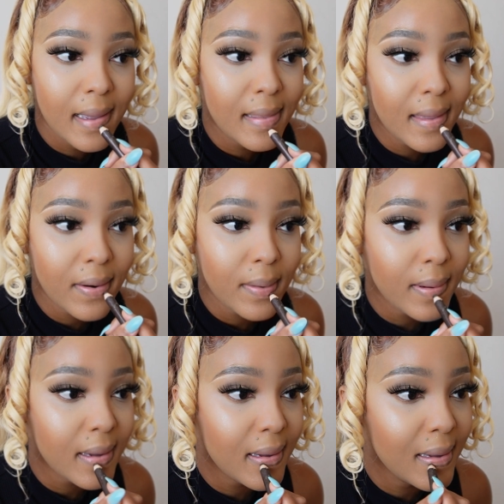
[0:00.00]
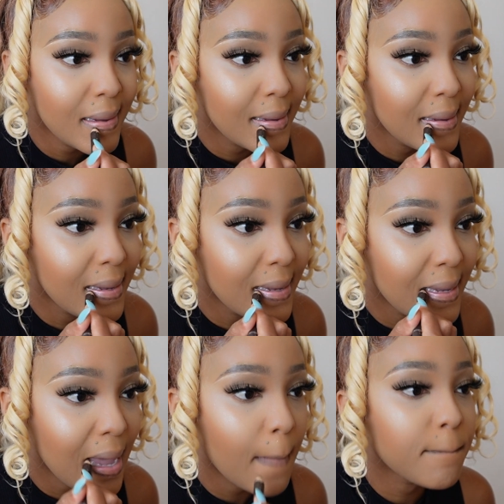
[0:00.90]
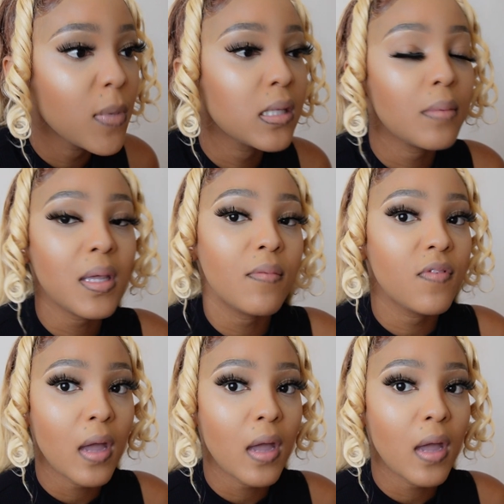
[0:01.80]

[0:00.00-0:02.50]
therapy is something I'm